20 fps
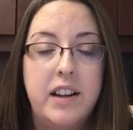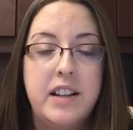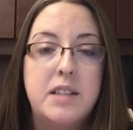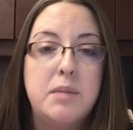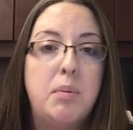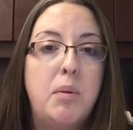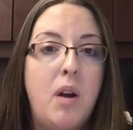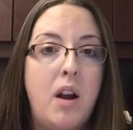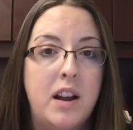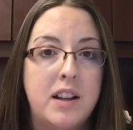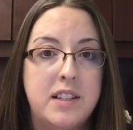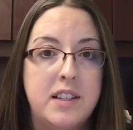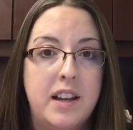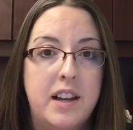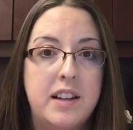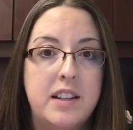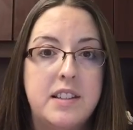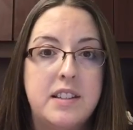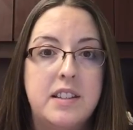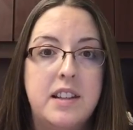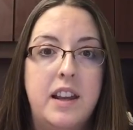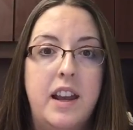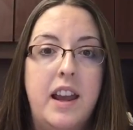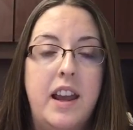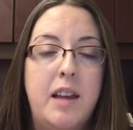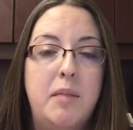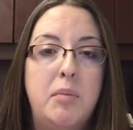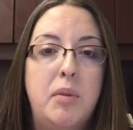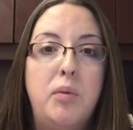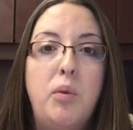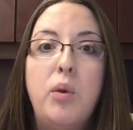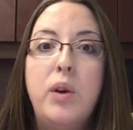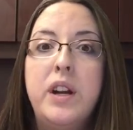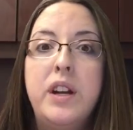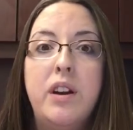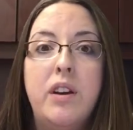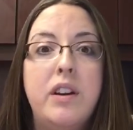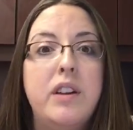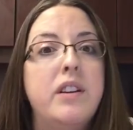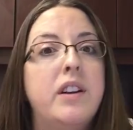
It's a process, and before you know it,